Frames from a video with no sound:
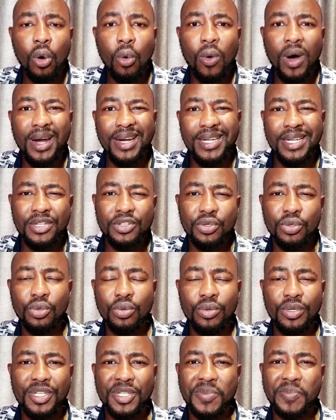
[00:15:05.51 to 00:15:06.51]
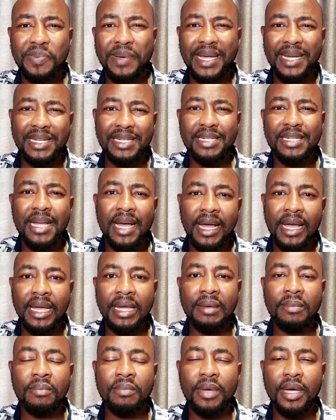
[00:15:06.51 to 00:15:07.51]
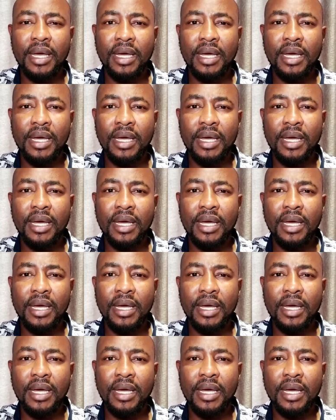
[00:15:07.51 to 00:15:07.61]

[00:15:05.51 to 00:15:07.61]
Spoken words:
wanted to spend time